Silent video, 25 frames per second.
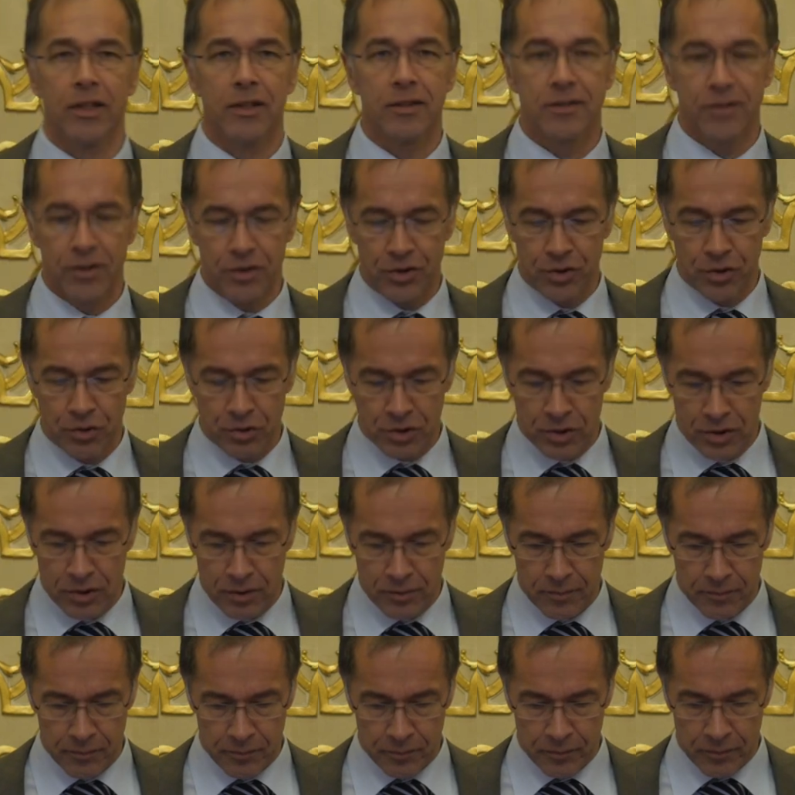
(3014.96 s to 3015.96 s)
an
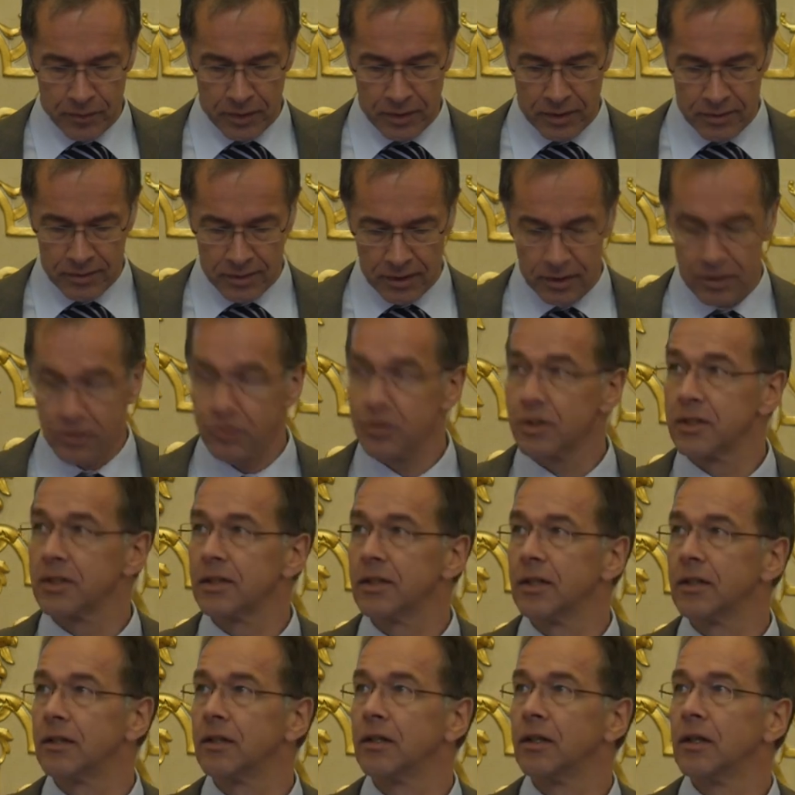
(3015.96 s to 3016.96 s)
institution is
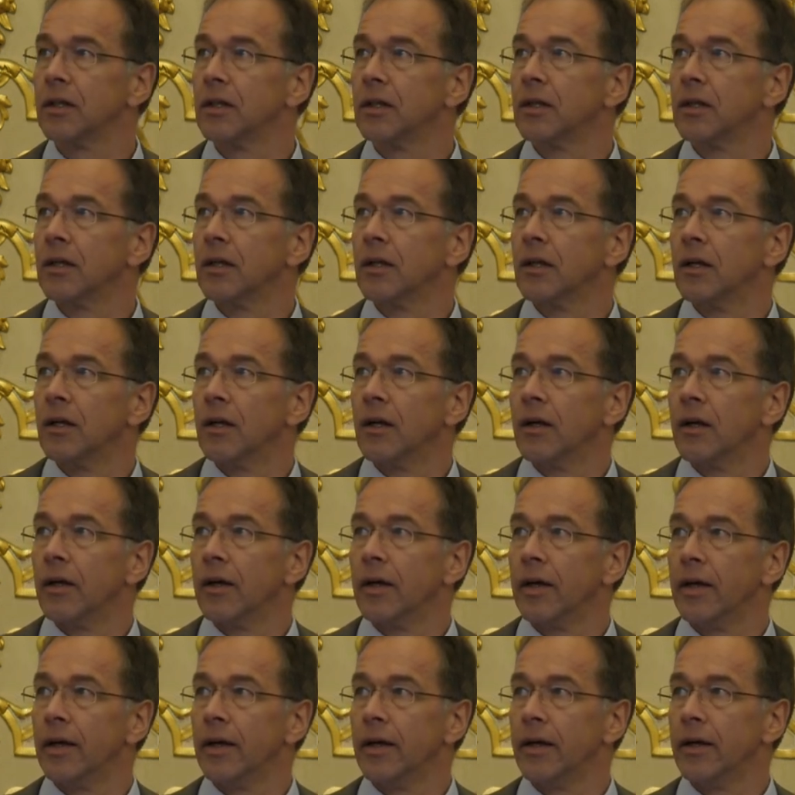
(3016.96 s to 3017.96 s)
interested
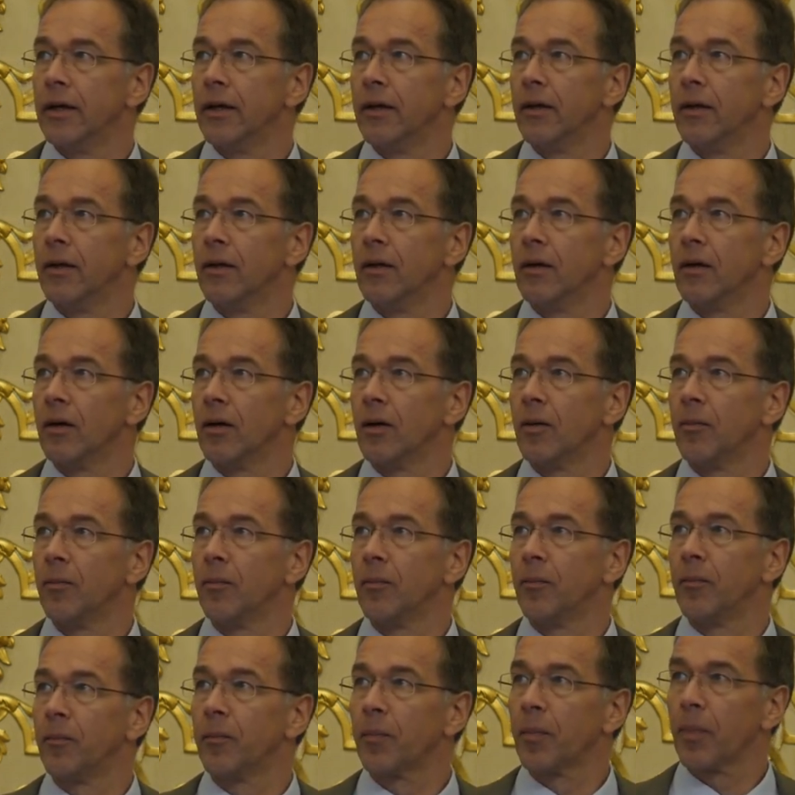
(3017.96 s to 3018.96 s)
in
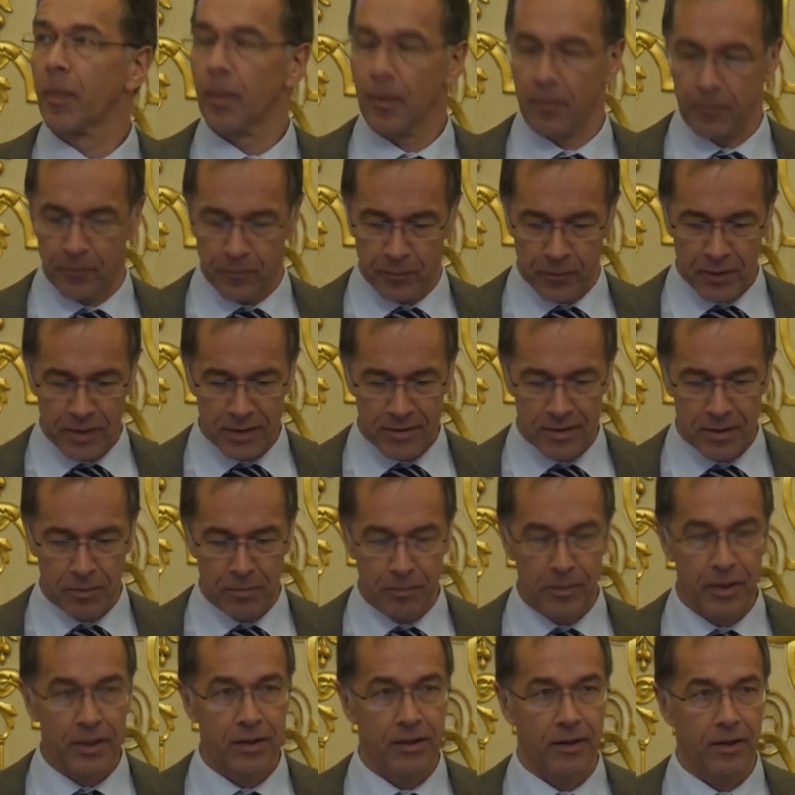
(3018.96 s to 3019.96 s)

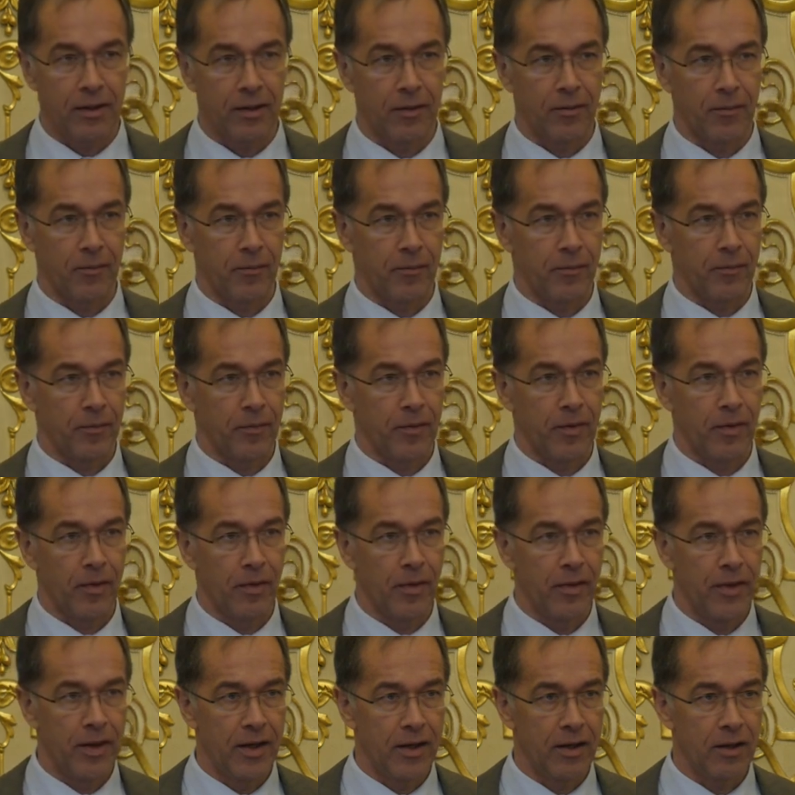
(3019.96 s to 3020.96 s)
submitting
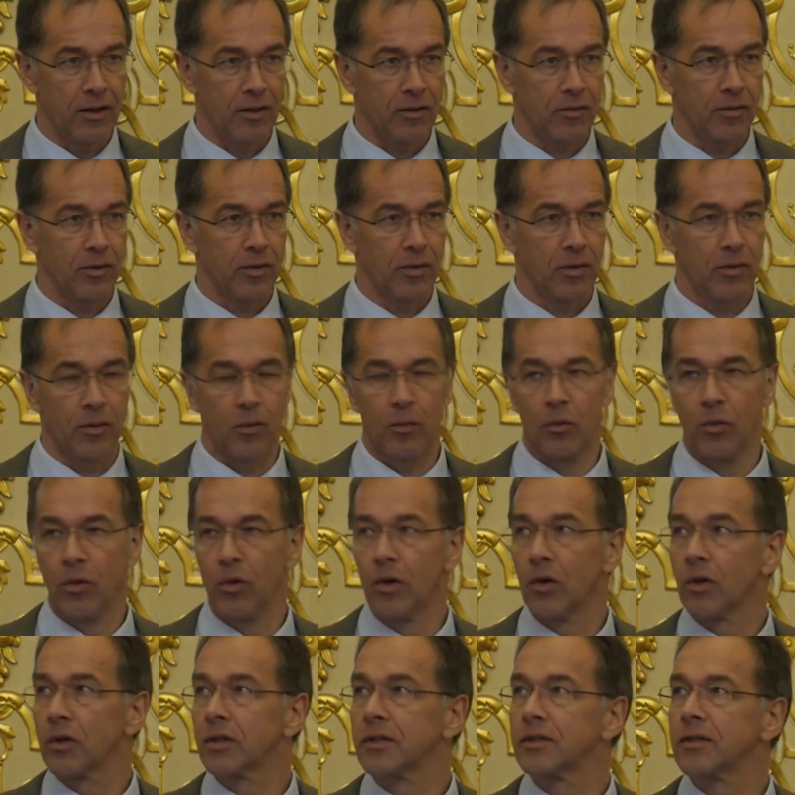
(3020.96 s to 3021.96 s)
their
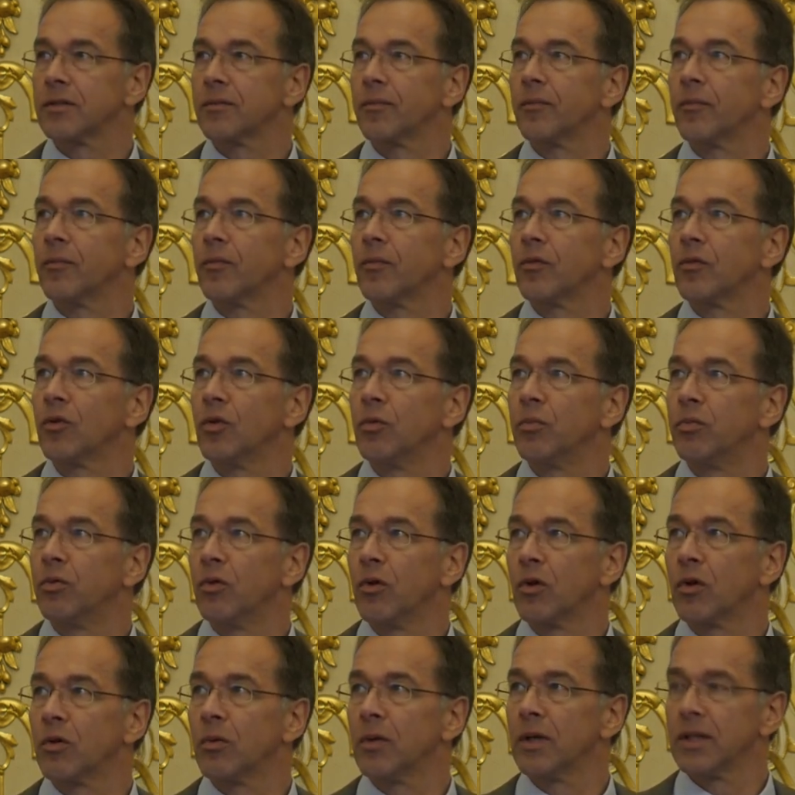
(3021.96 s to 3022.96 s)
works to
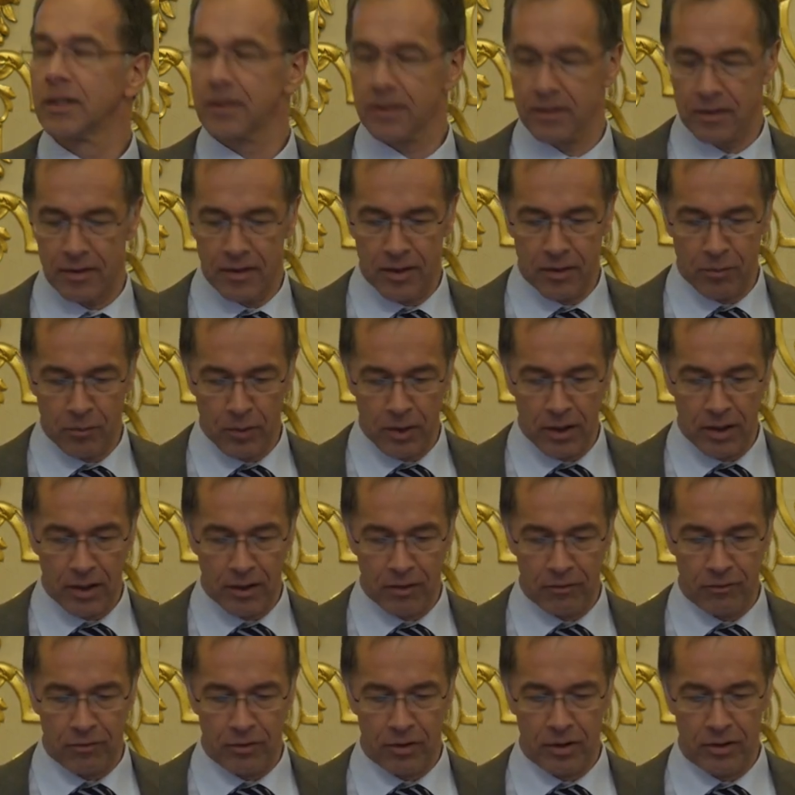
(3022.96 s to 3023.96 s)
ProQuest, then we
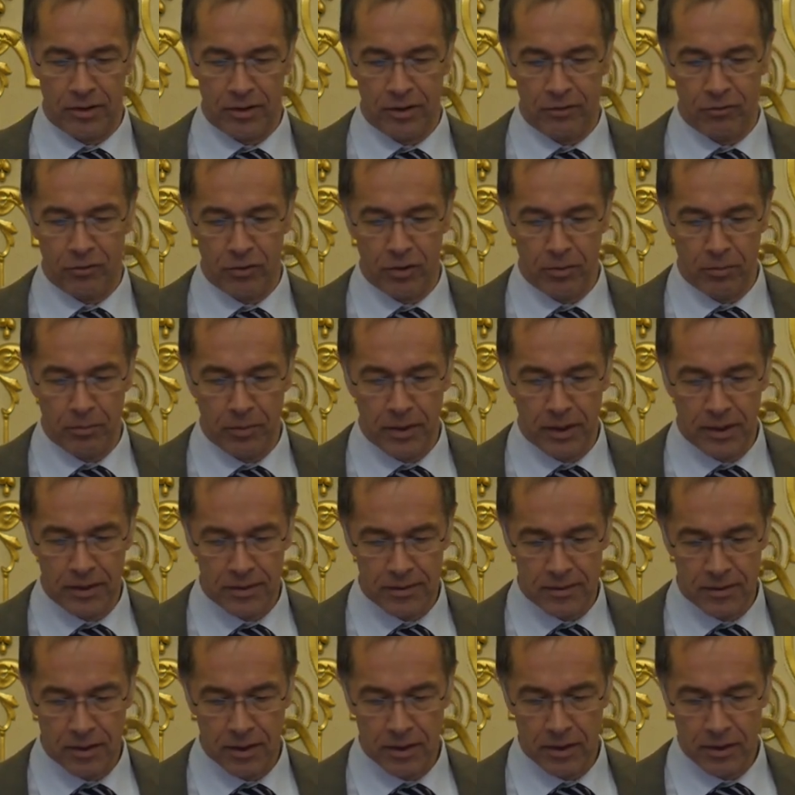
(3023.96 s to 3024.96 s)
have different
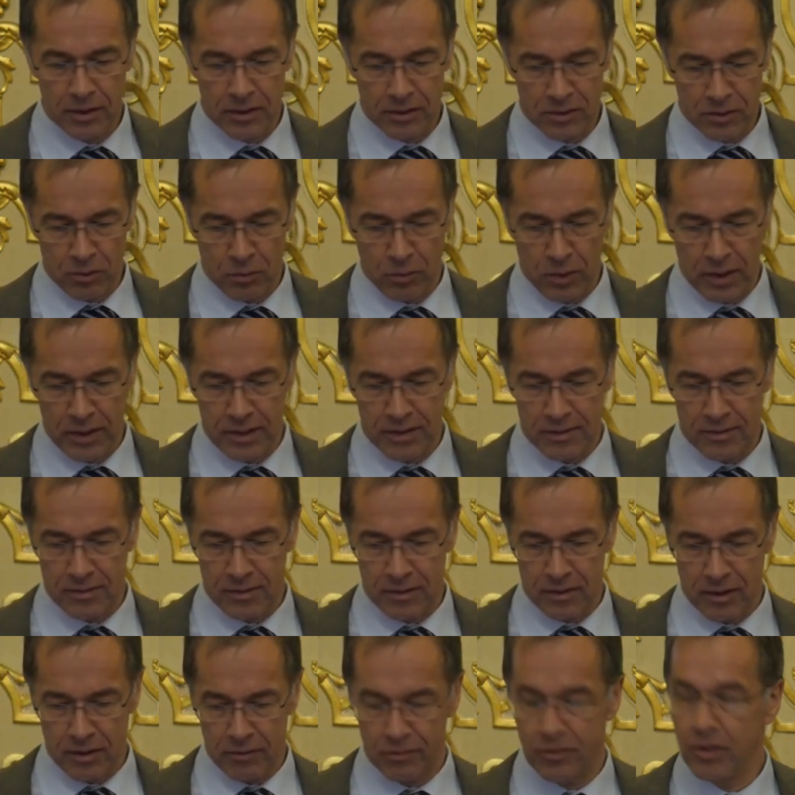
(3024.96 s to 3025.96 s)
means. So one is
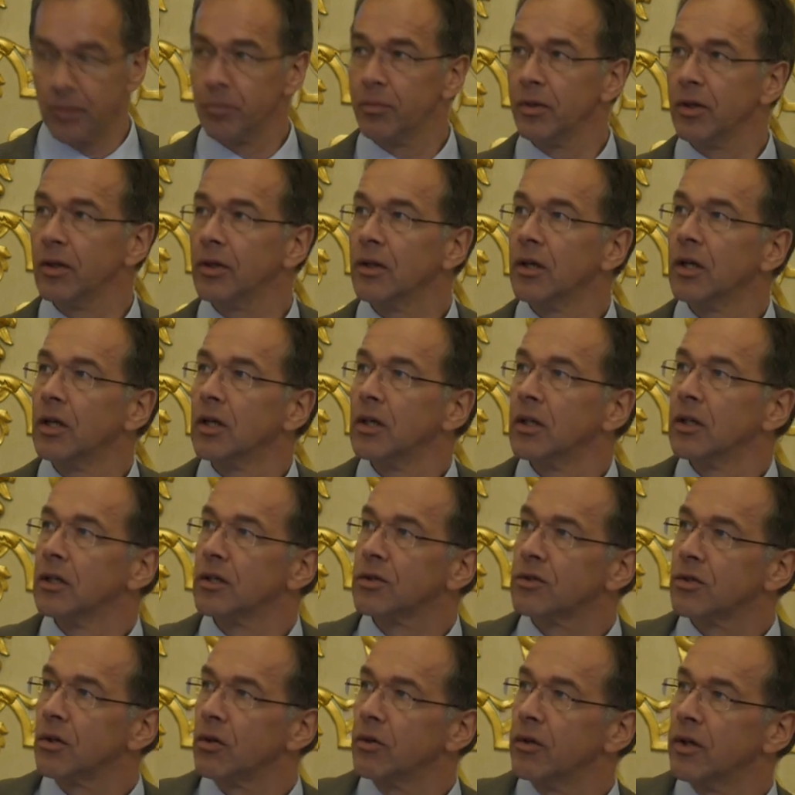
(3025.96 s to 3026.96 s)
FTP.
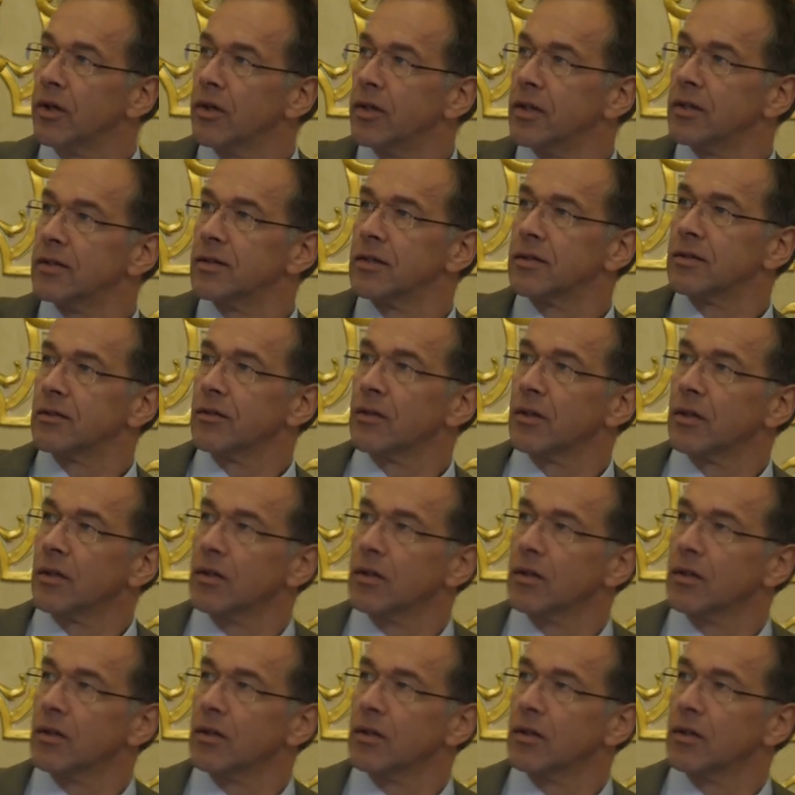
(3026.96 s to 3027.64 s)
Sorry, this is